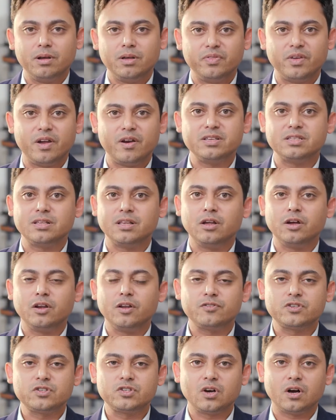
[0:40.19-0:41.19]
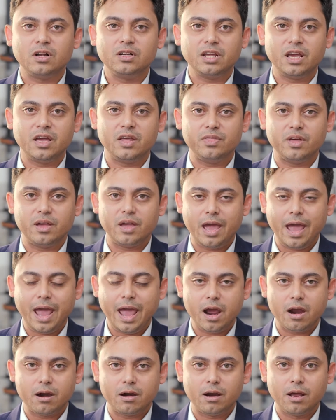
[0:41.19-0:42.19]
There is a lot of salt in the
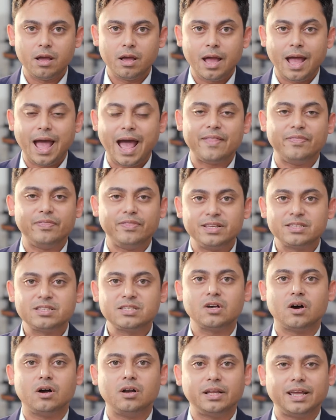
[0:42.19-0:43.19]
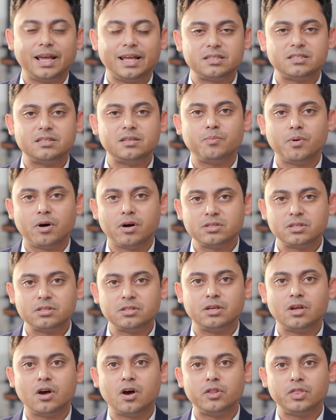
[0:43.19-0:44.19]
air, and this salt gets
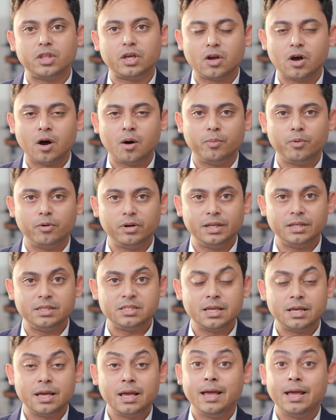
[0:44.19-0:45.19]
deposited on the components.